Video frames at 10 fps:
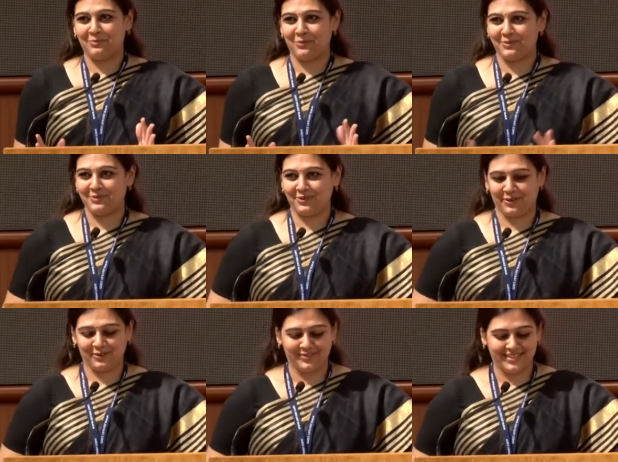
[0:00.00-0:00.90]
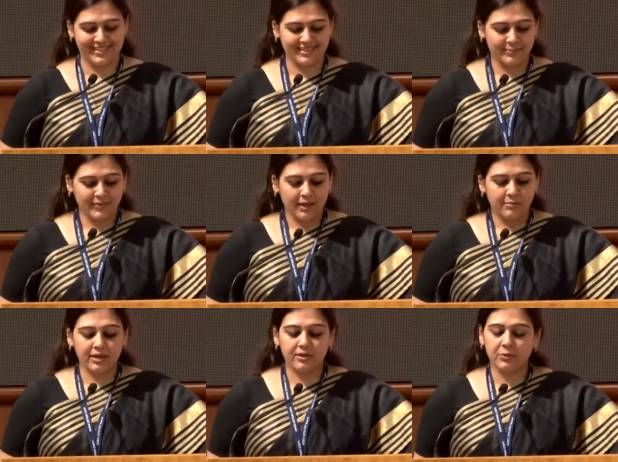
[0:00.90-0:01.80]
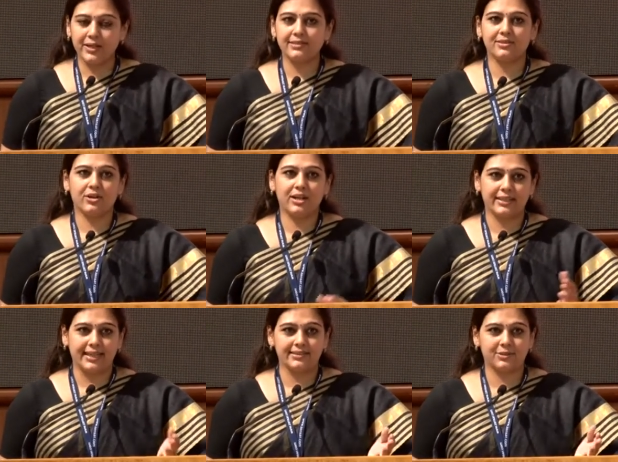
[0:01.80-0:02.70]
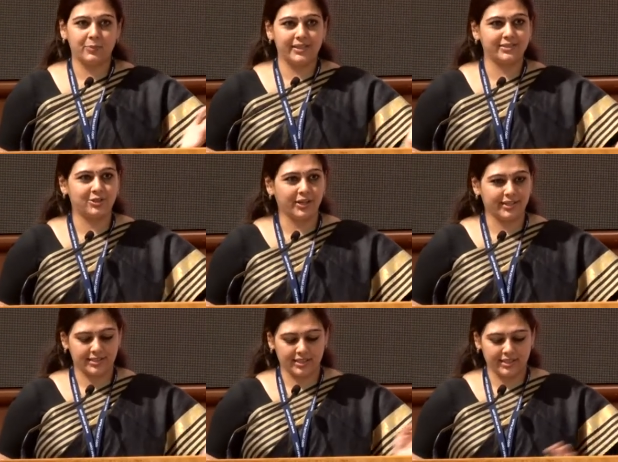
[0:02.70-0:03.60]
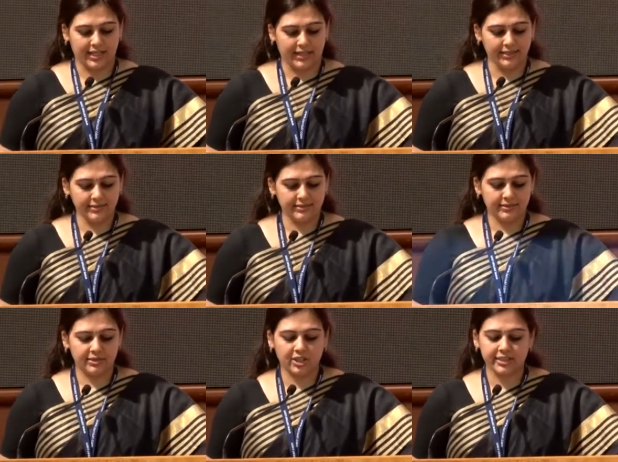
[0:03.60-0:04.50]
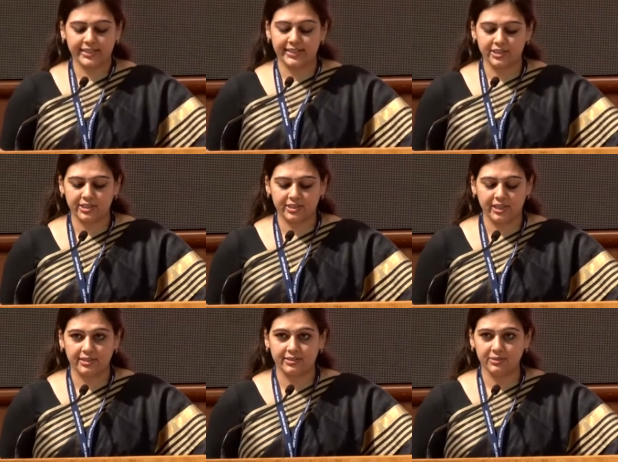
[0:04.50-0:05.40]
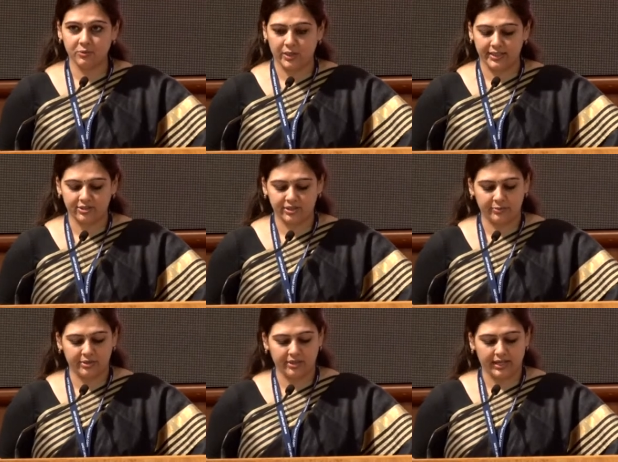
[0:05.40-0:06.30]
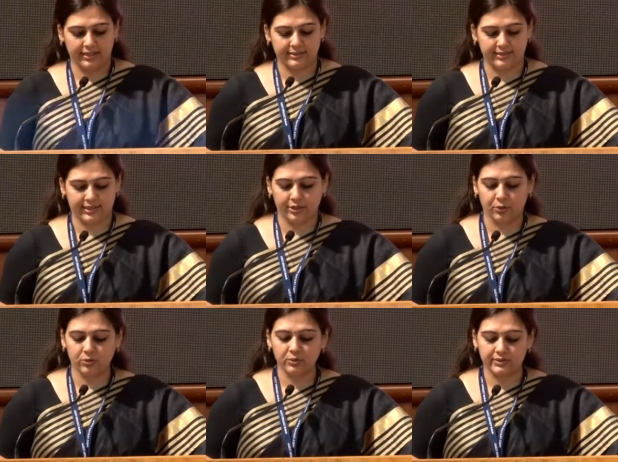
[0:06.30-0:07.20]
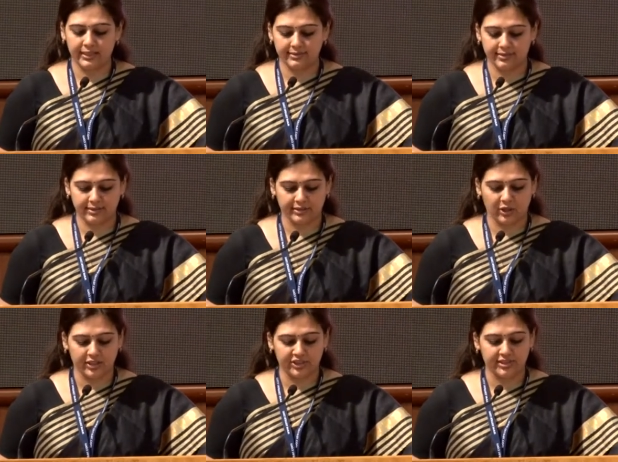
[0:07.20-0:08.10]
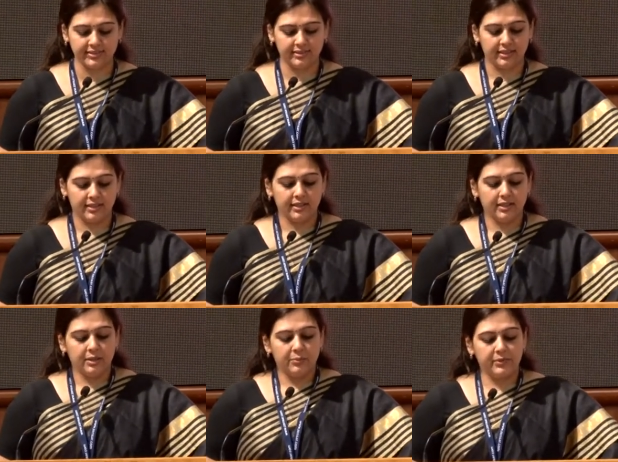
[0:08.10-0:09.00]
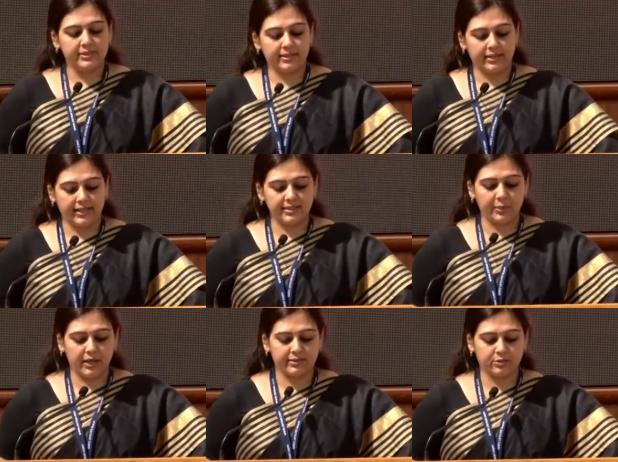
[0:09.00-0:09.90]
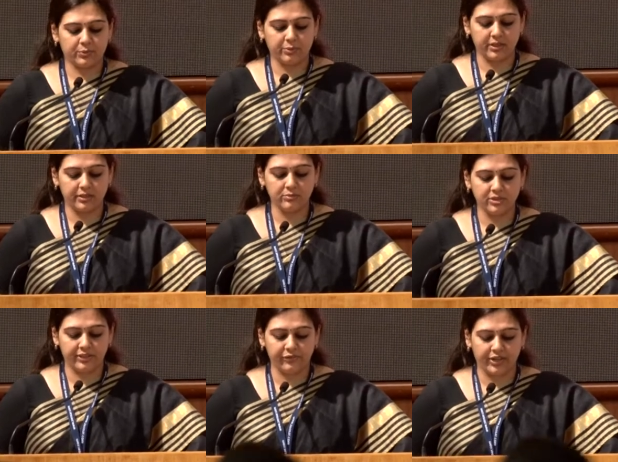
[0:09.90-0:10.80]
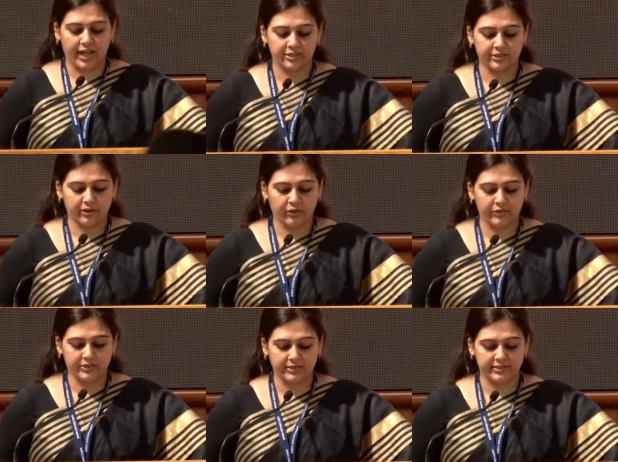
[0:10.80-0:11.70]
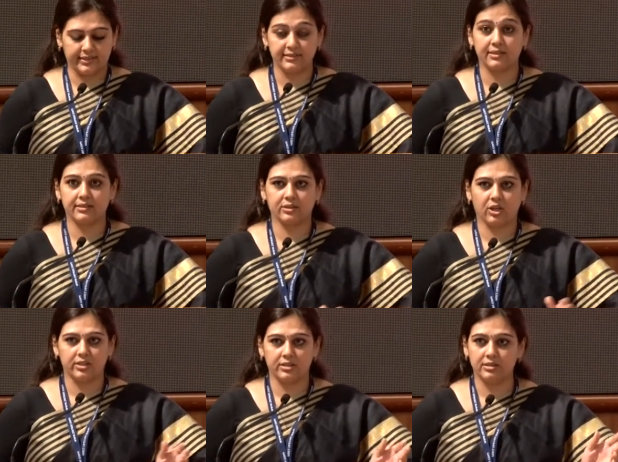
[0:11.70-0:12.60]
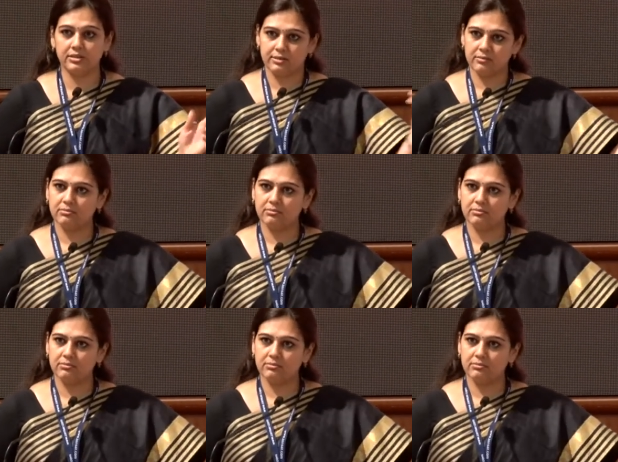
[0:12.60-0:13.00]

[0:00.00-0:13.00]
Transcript: moment for all of us. May I request all our guests to please join us on the dais? Dr. Ganesh Natarajan, Vice Chairman and CEO, Zensar Technologies. Mr. S. Balasubramaniam, Chief Financial Officer, Zensar Technologies.